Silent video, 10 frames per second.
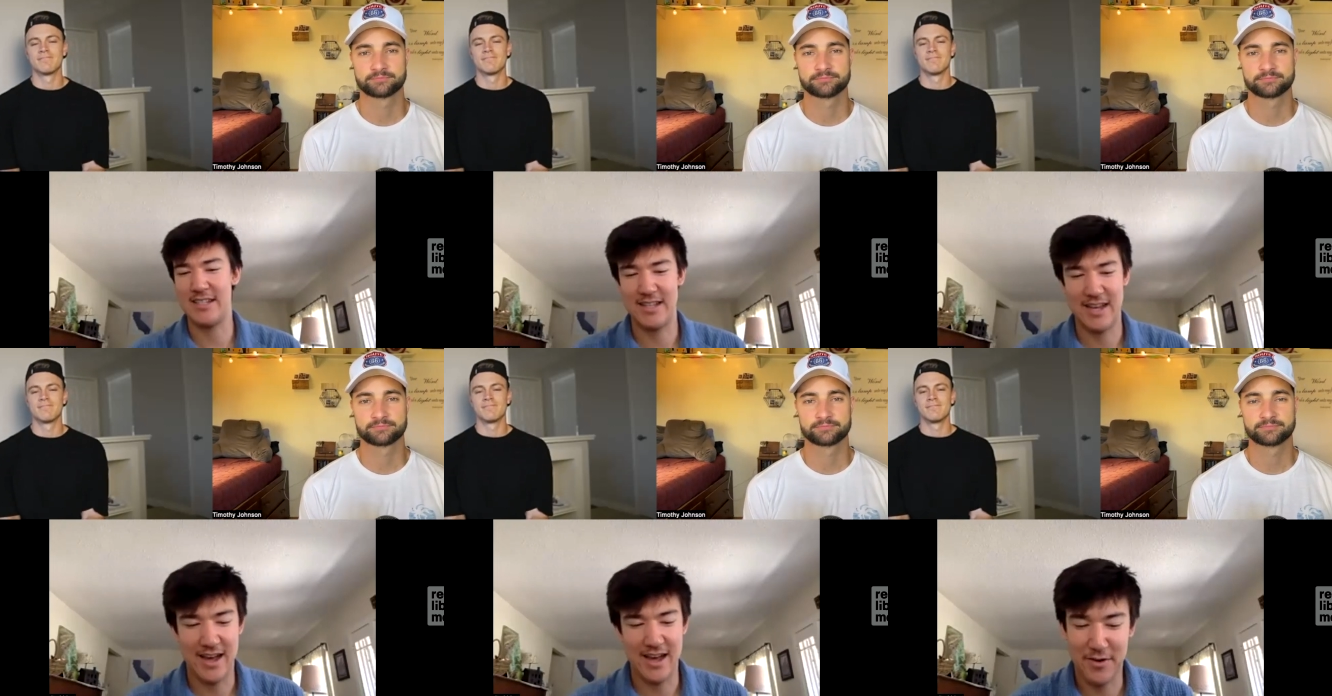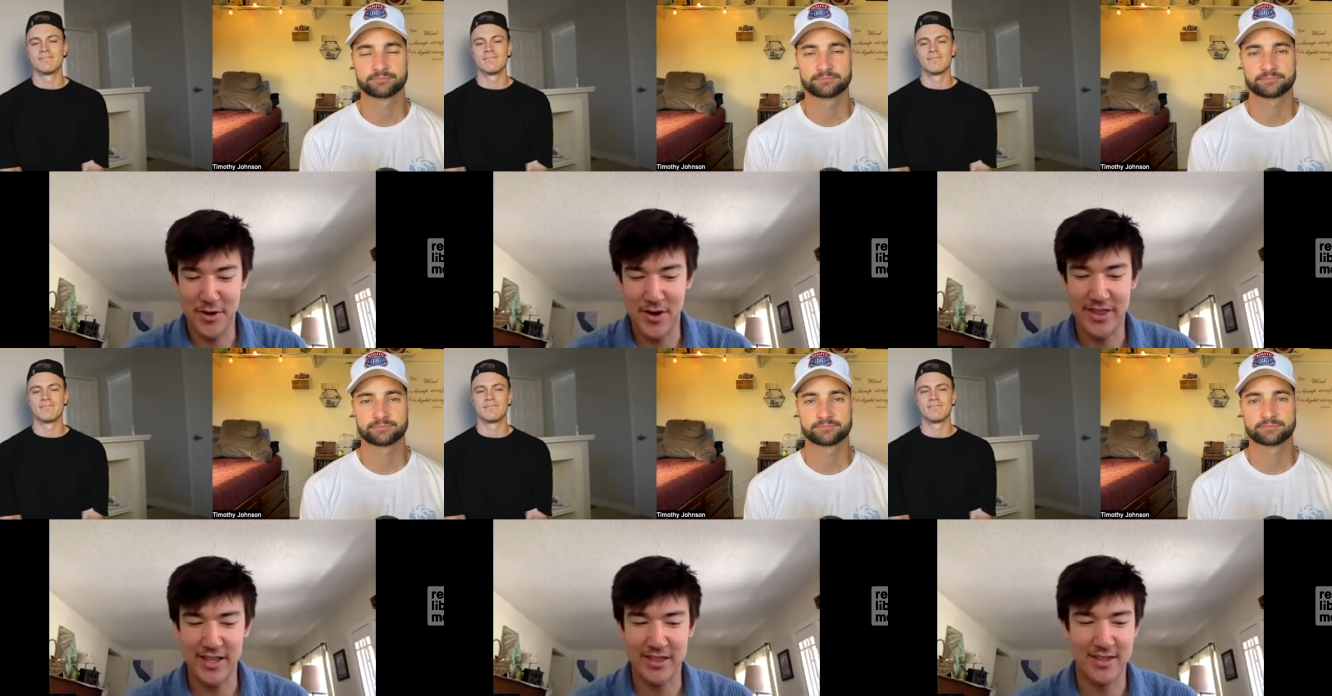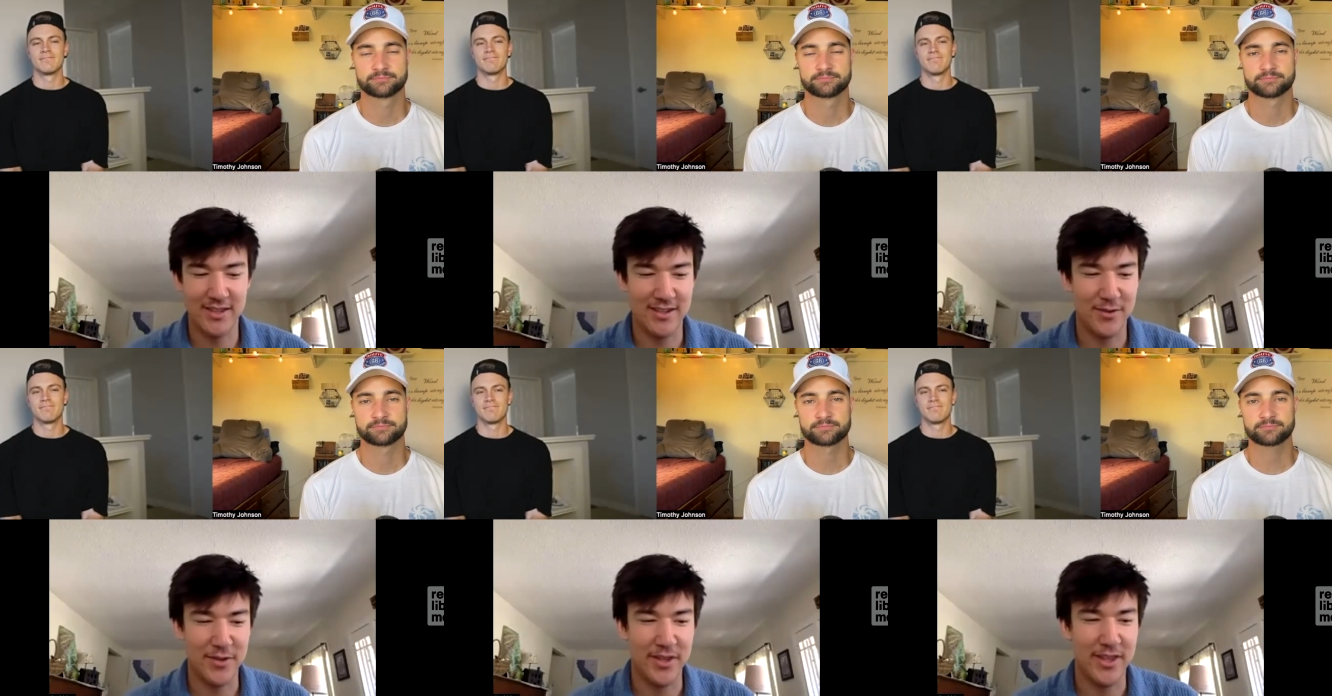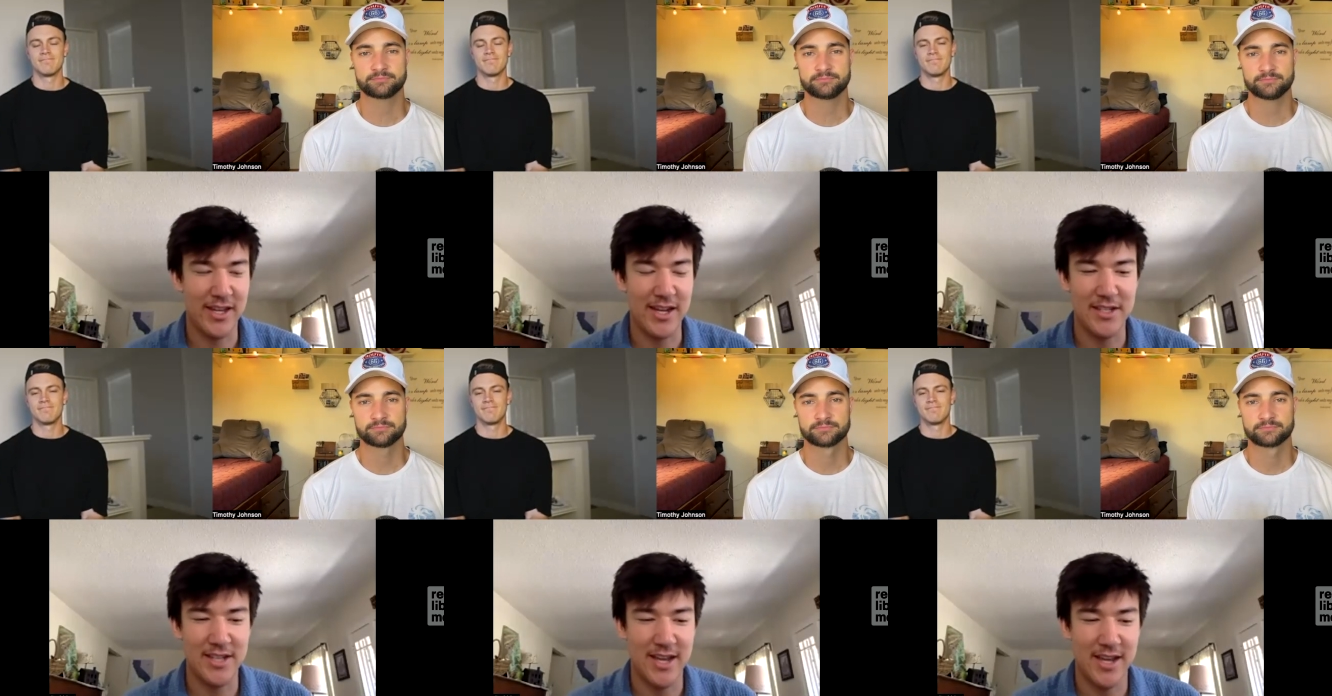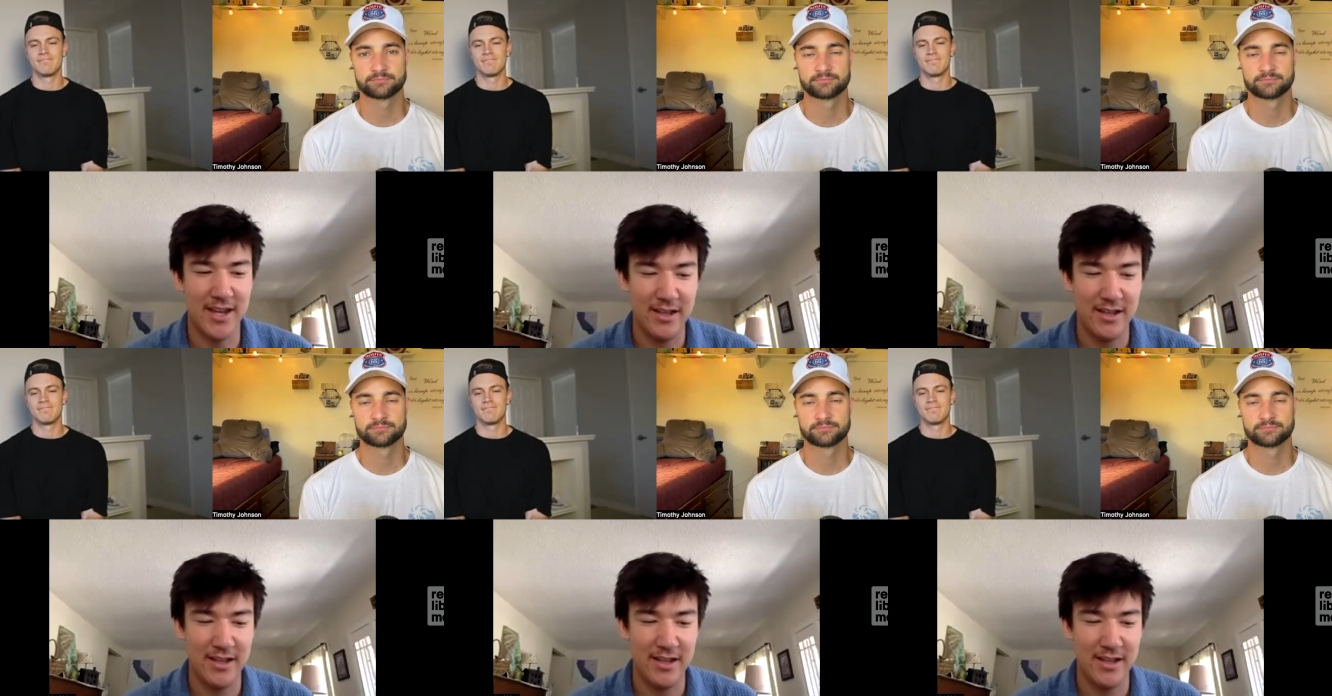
Speaker 1: I I don't know. I think the only thing I'd say